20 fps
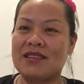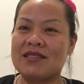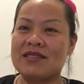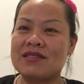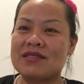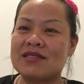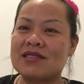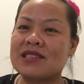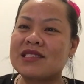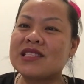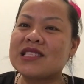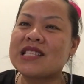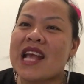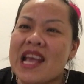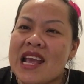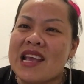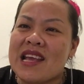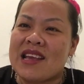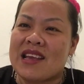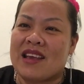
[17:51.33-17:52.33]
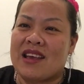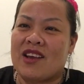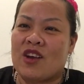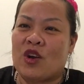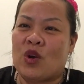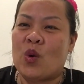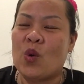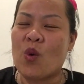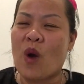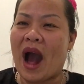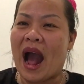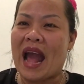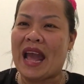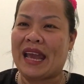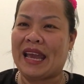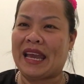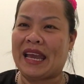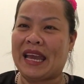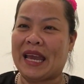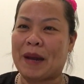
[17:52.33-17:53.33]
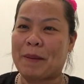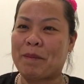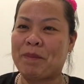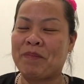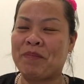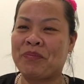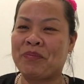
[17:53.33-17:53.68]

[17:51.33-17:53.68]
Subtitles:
see who I am,